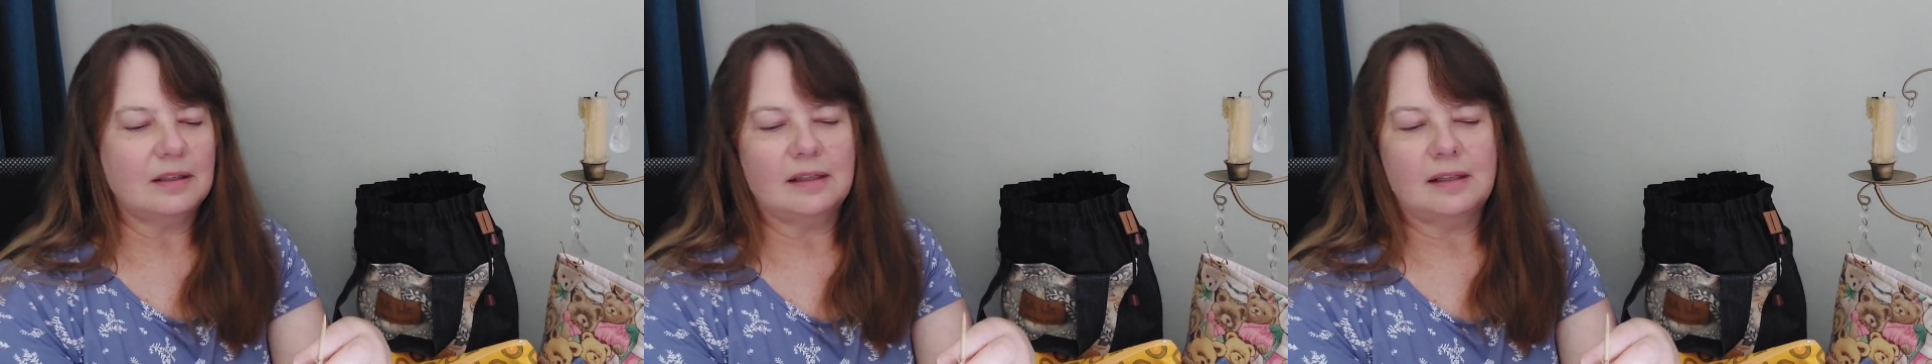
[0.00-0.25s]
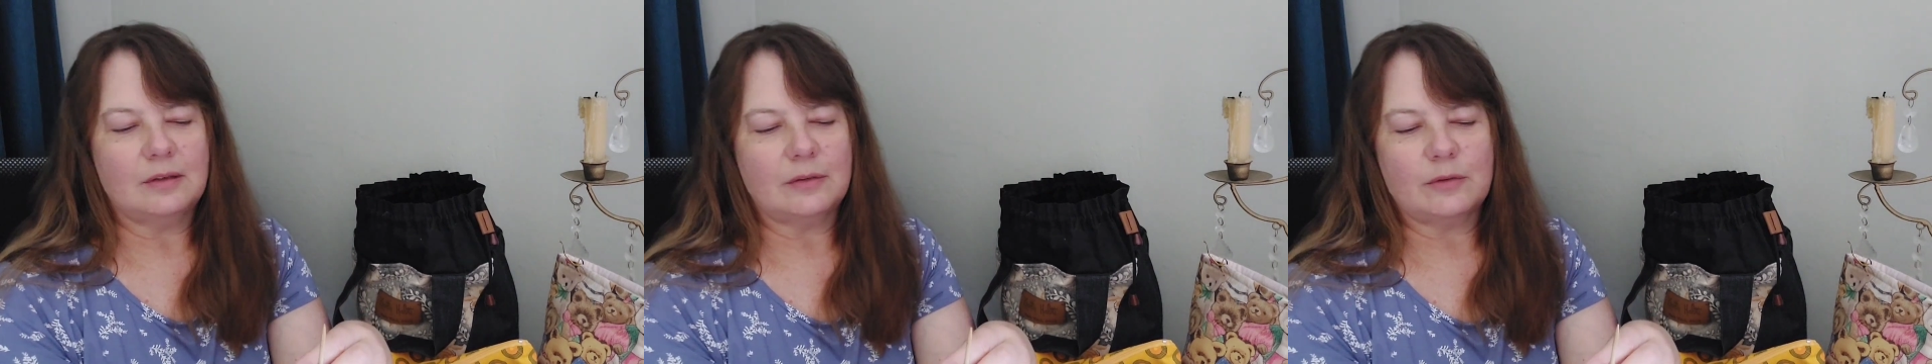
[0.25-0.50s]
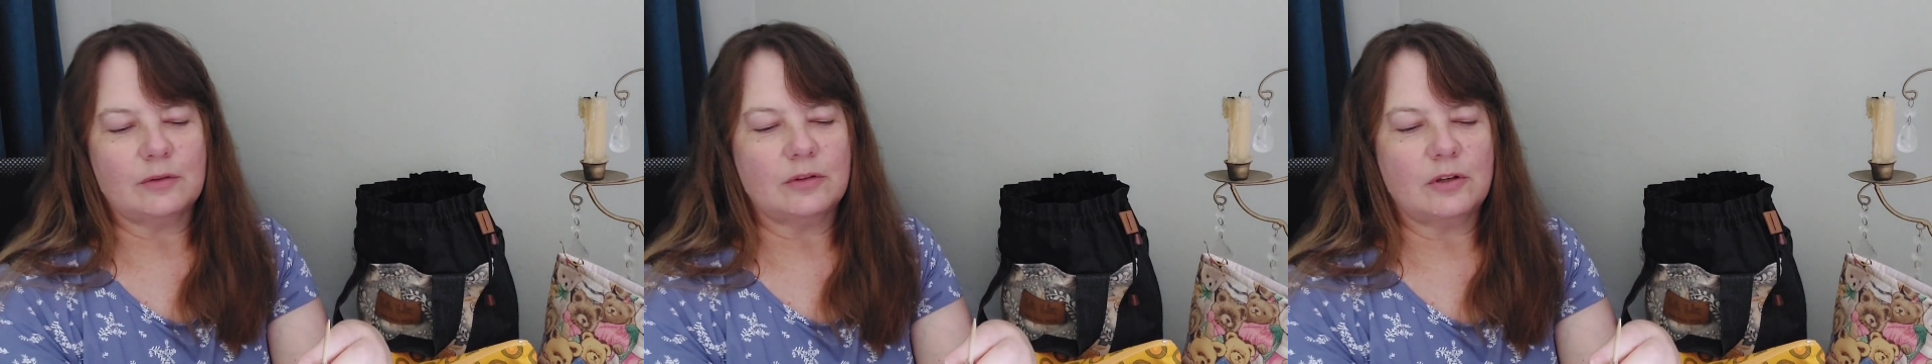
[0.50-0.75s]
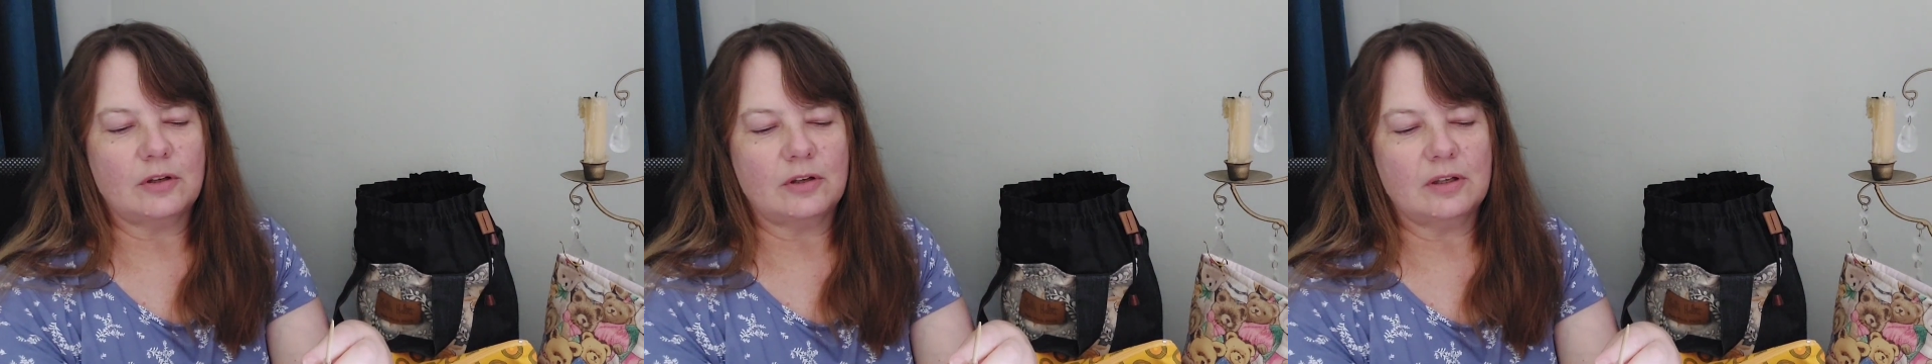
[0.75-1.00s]
I thought
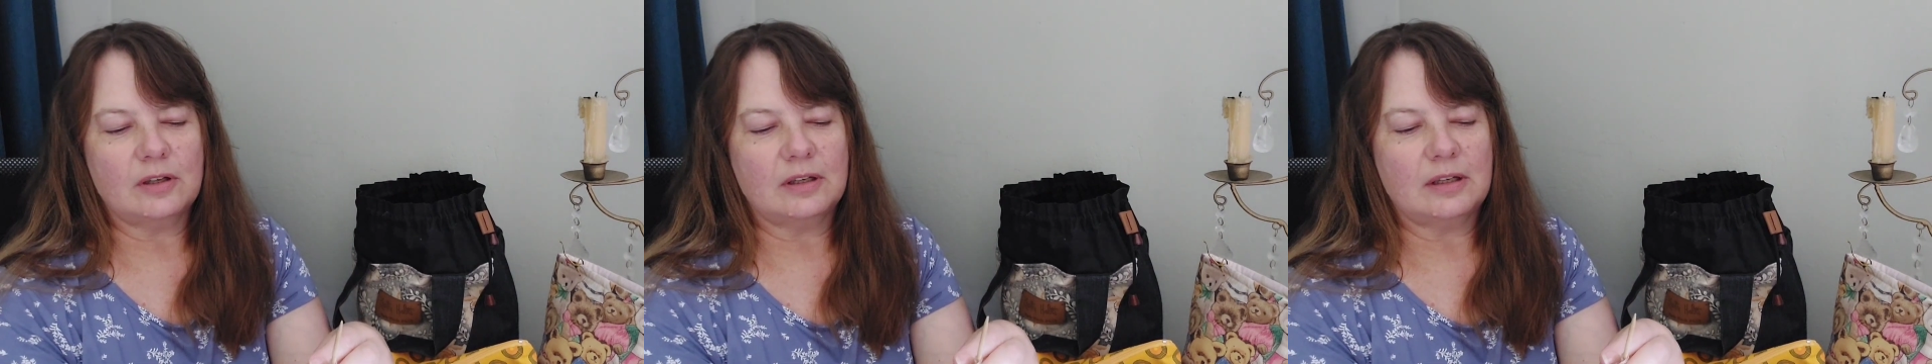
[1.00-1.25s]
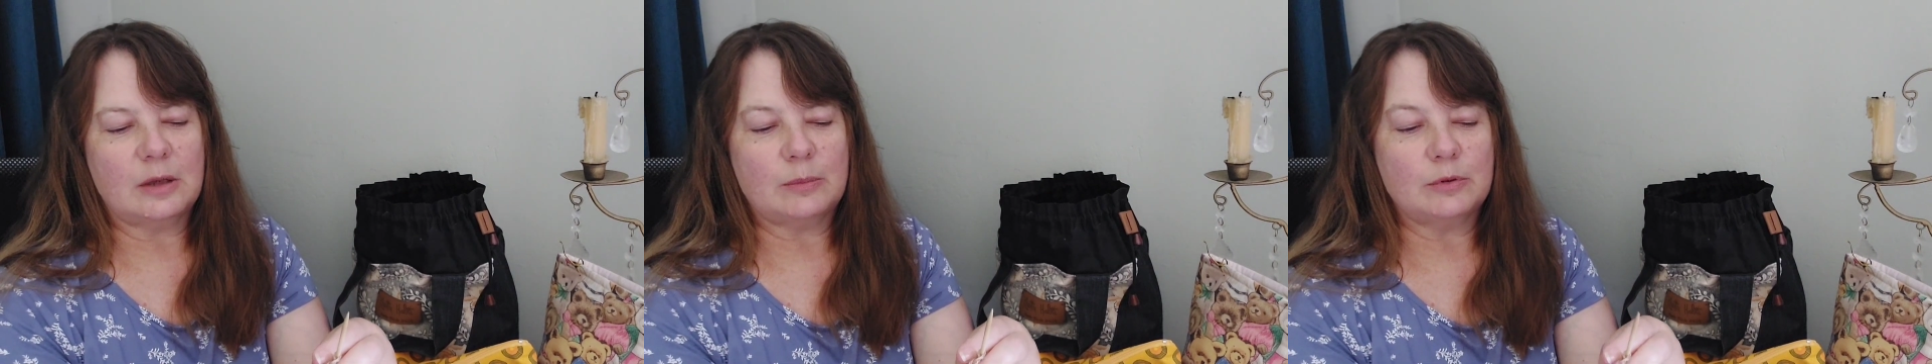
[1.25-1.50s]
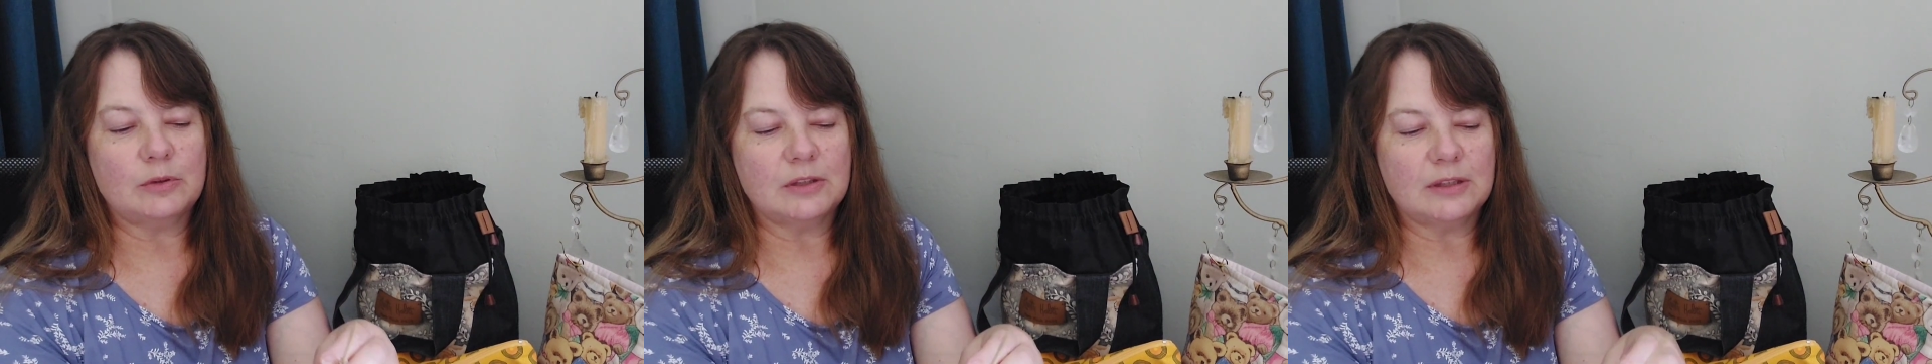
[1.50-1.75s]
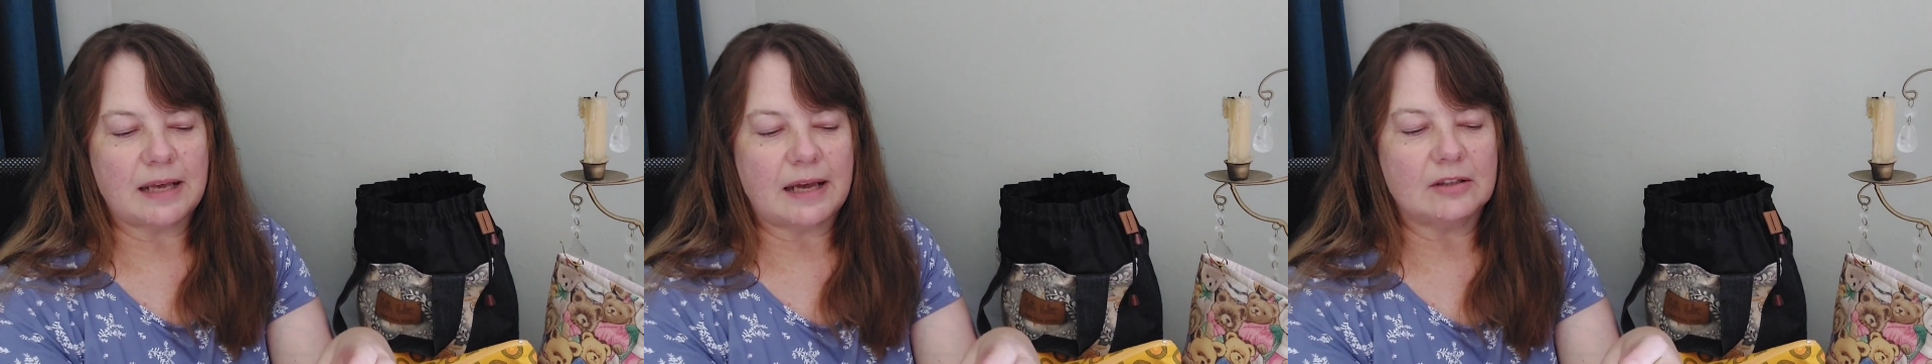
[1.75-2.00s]
no, and I pulled
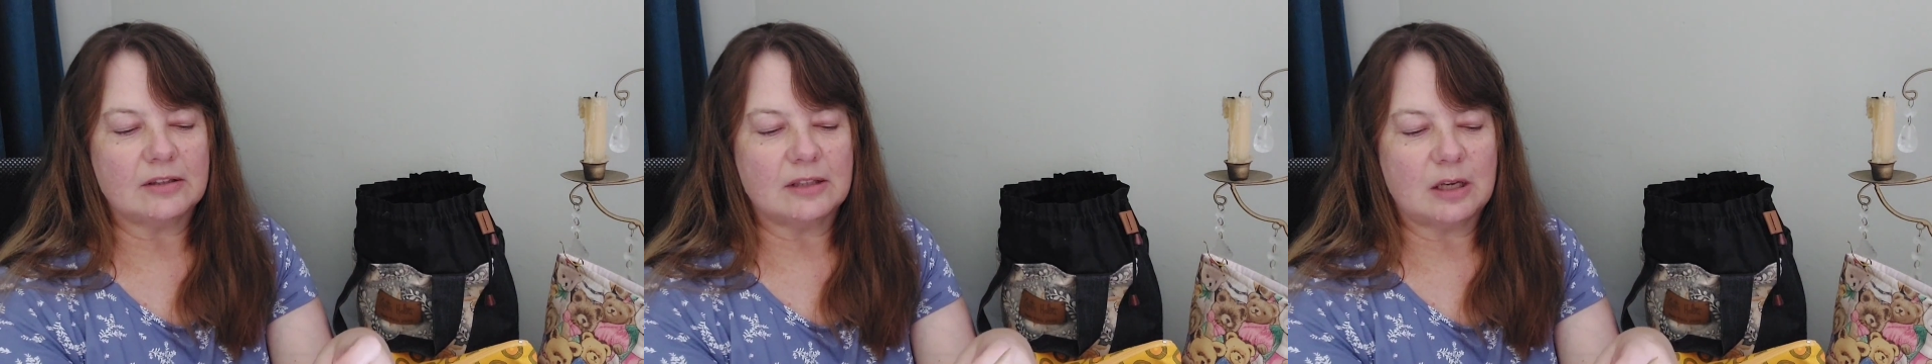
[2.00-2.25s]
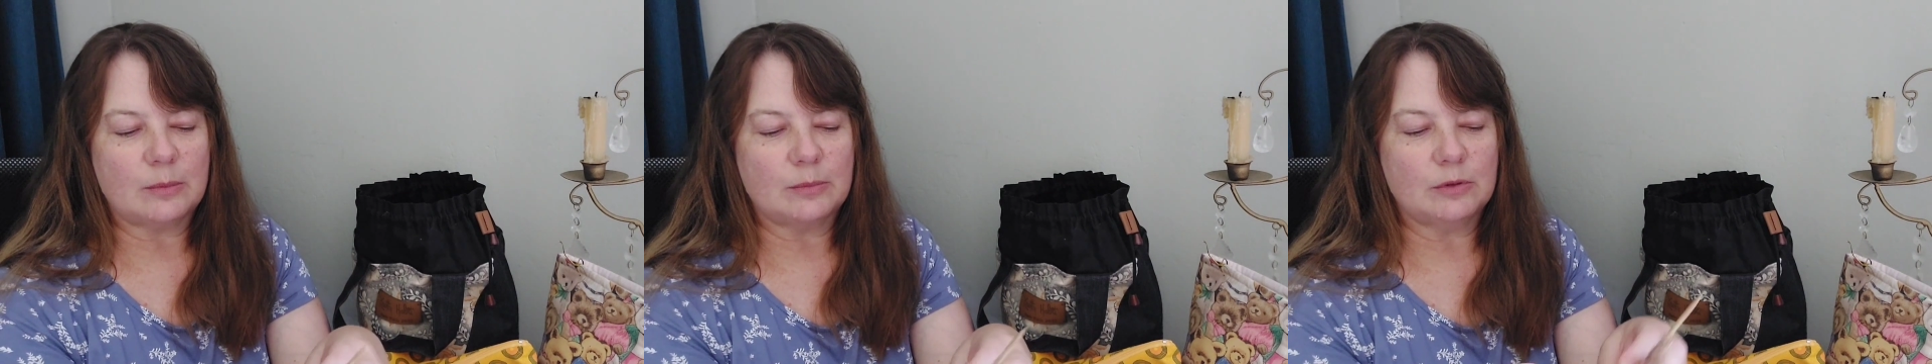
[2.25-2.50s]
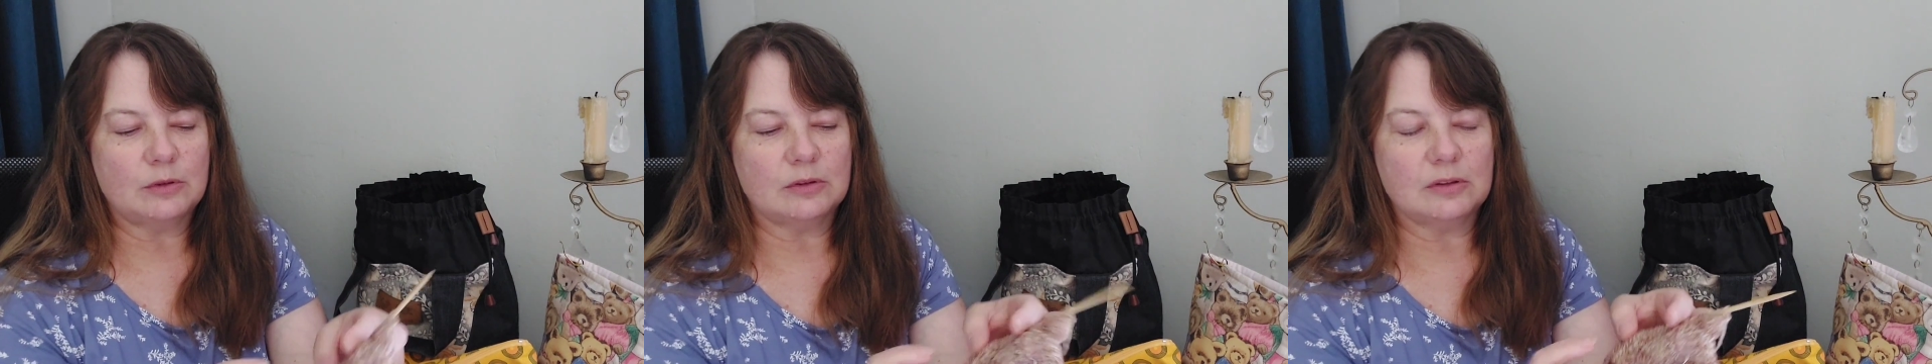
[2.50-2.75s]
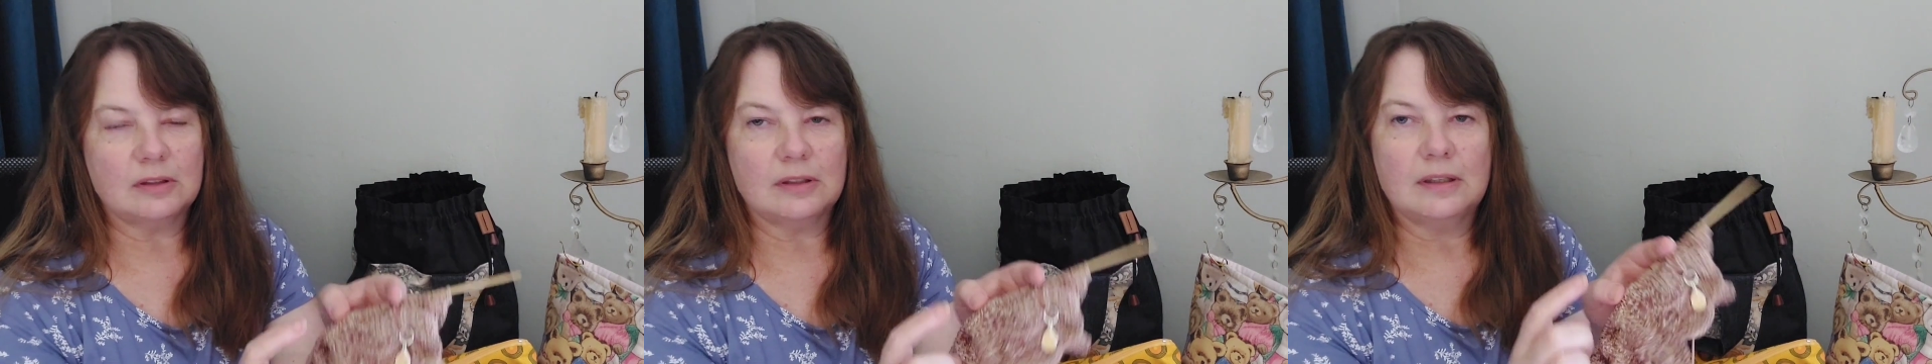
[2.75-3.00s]
it out, and I pulled
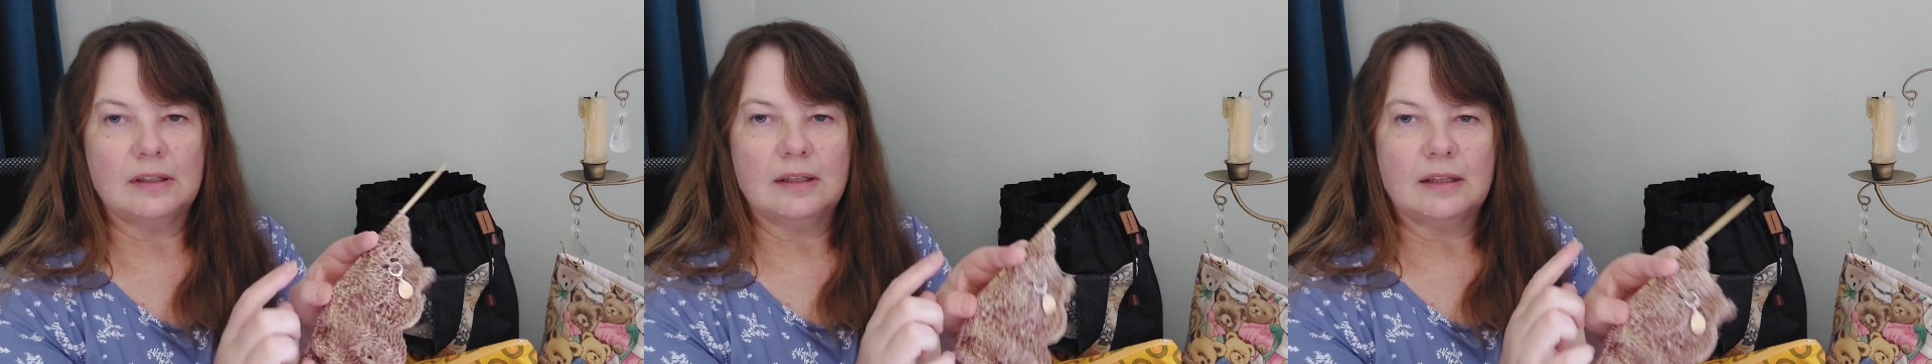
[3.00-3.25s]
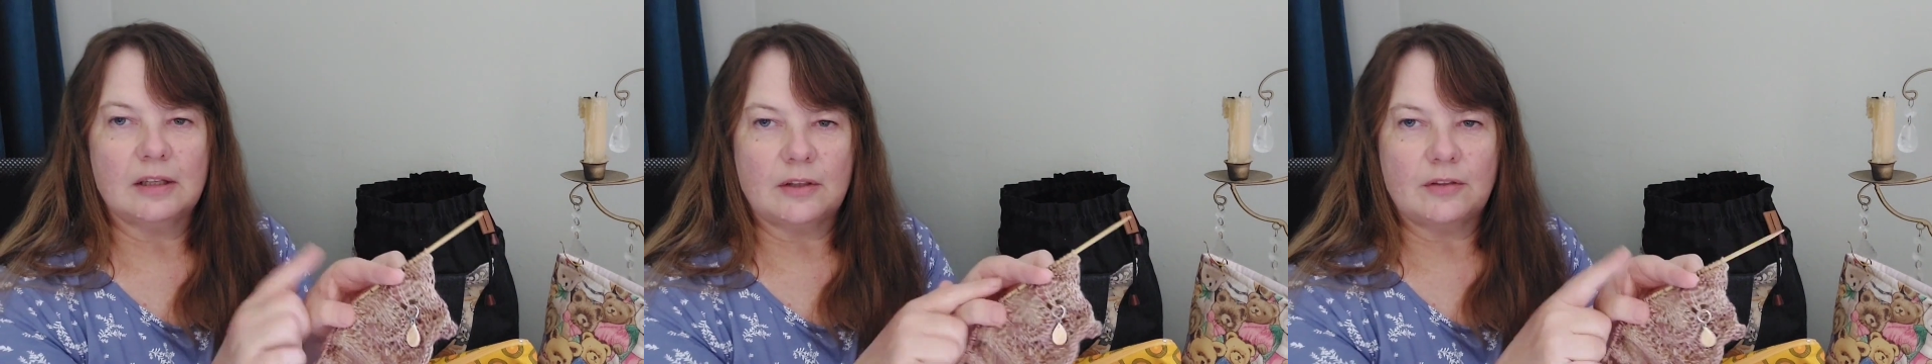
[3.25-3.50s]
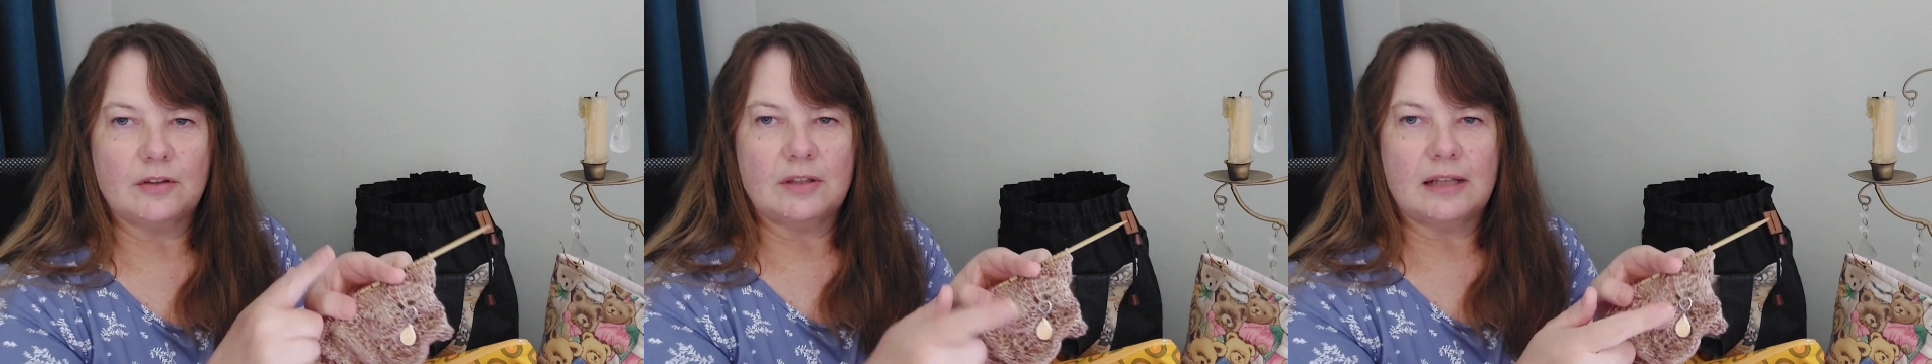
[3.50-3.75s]
the 3rd